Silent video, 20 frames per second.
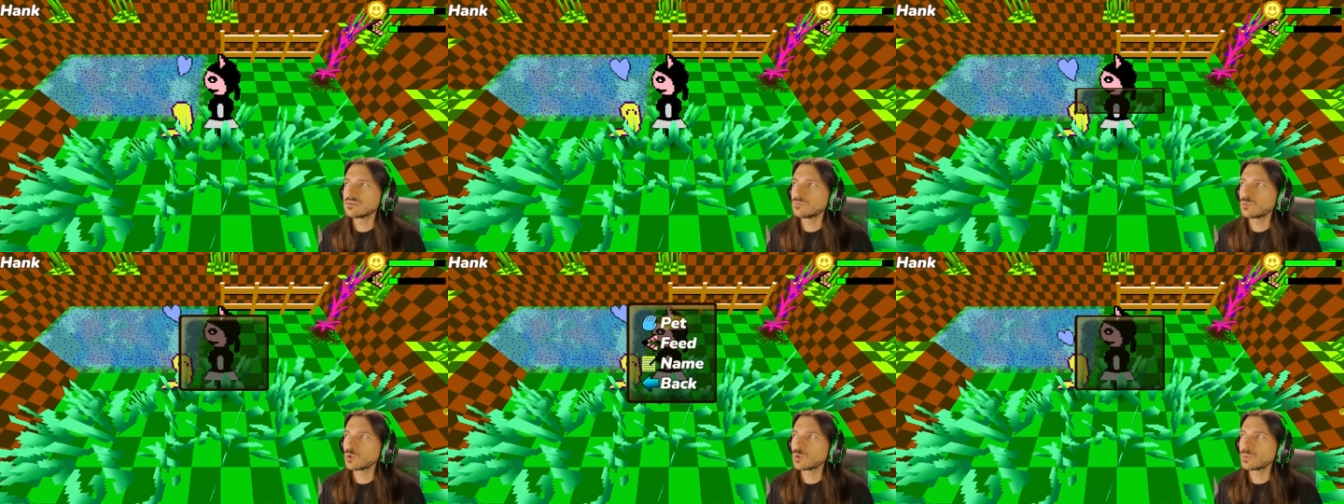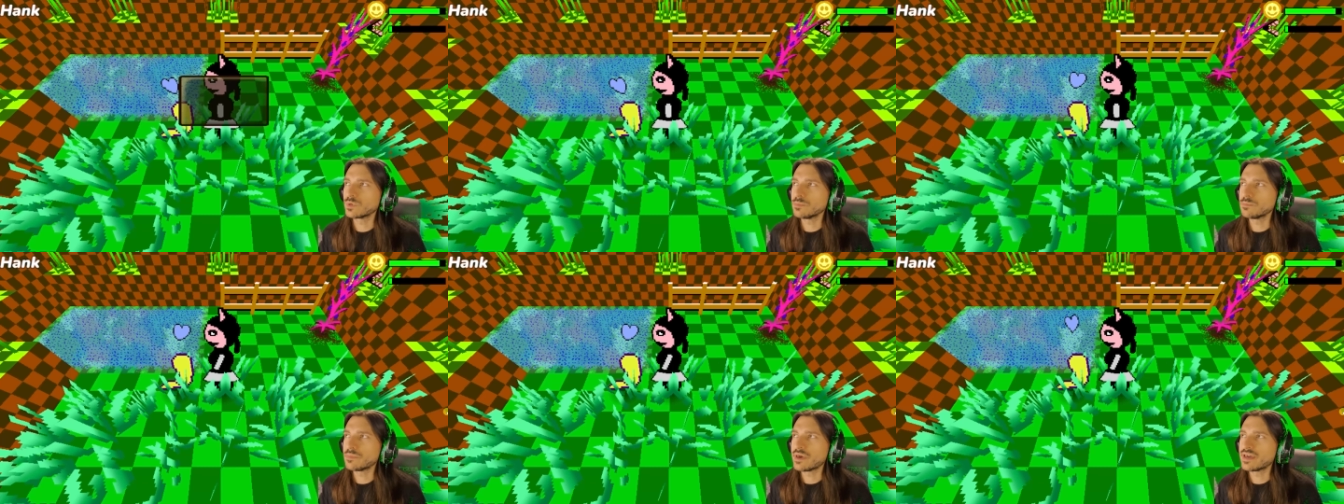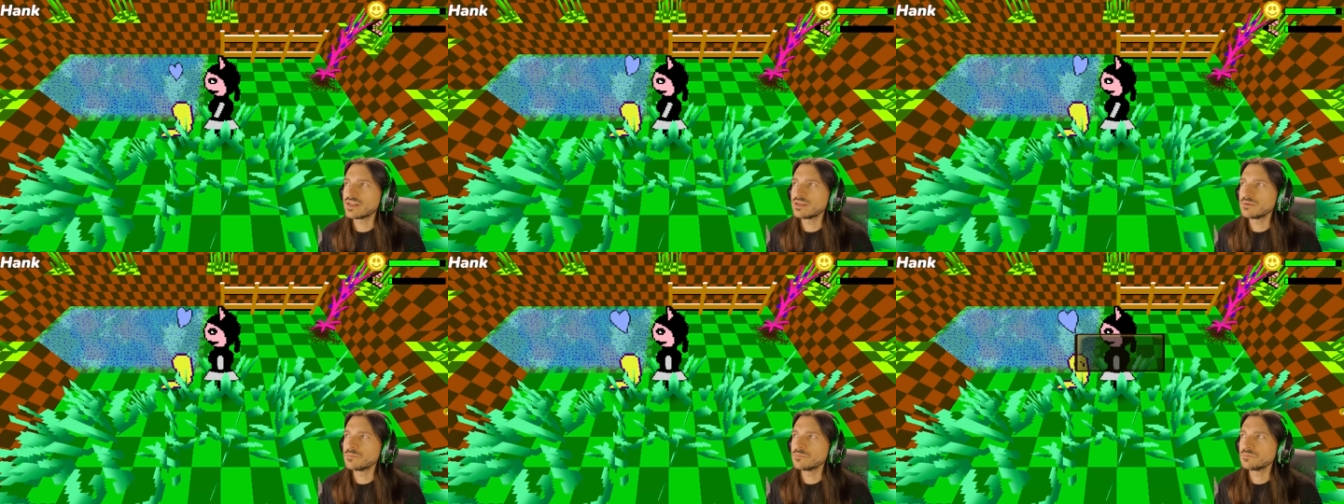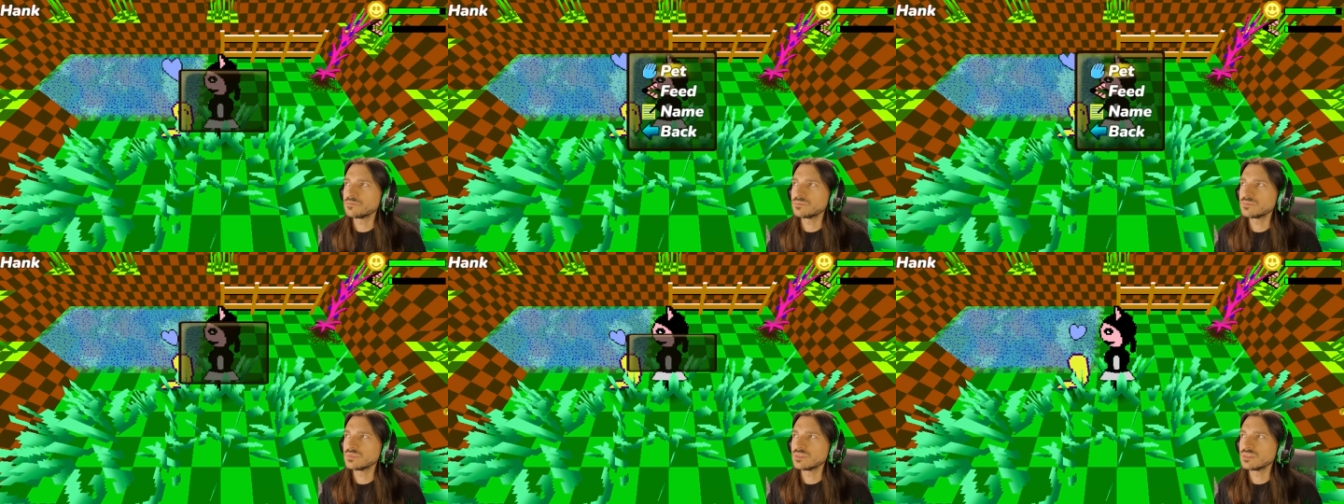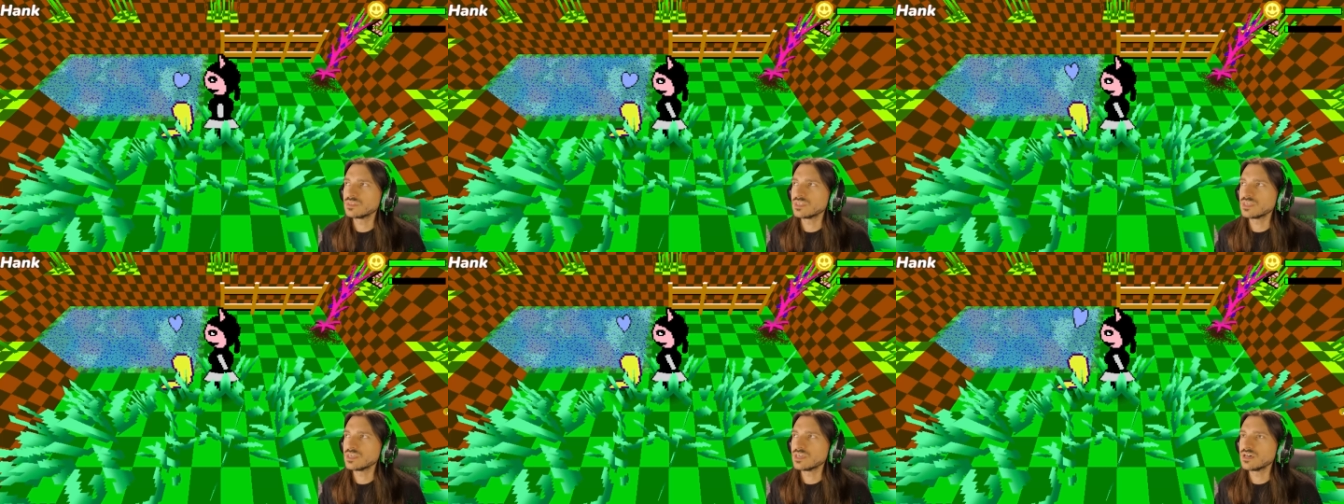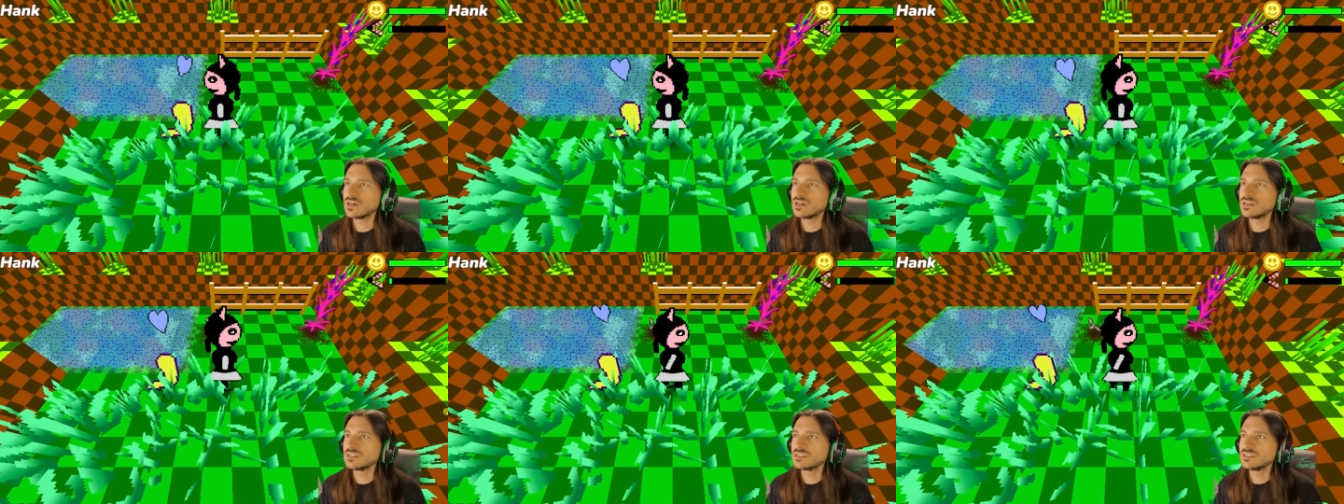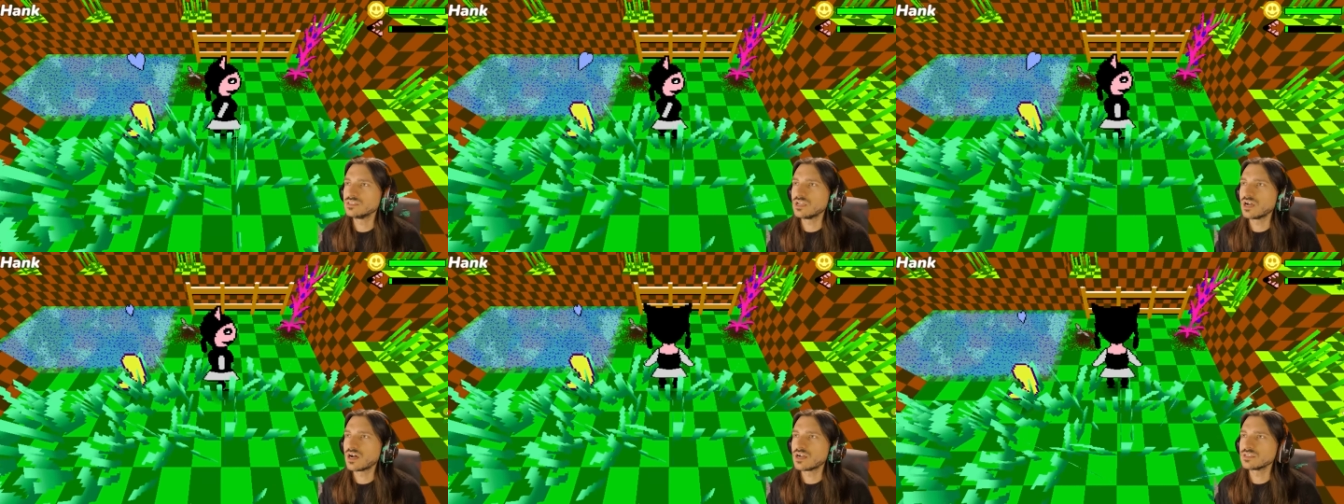the more we pet him, the uh,
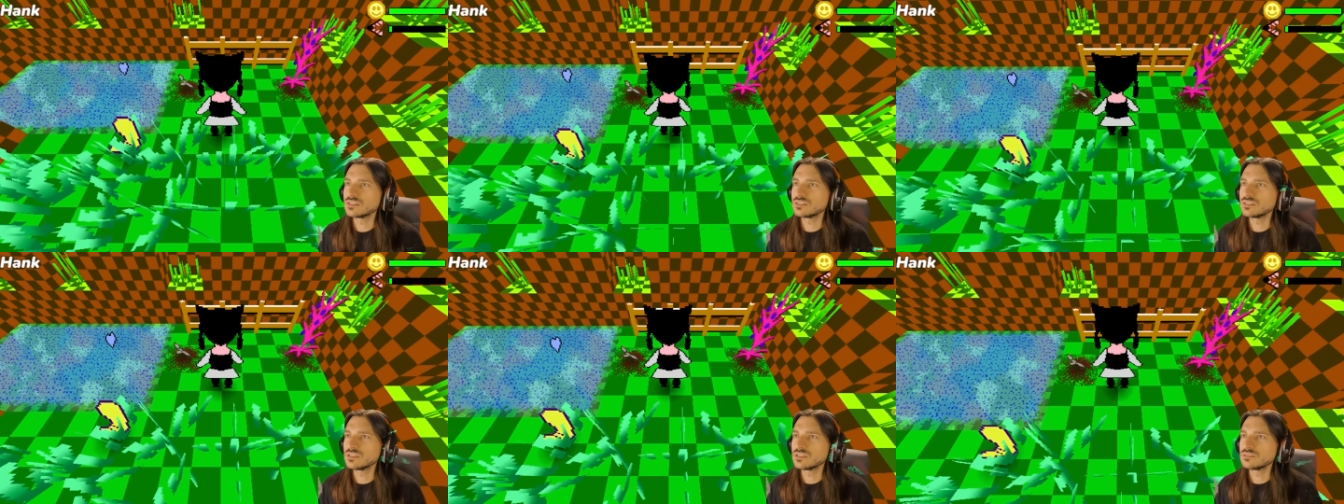not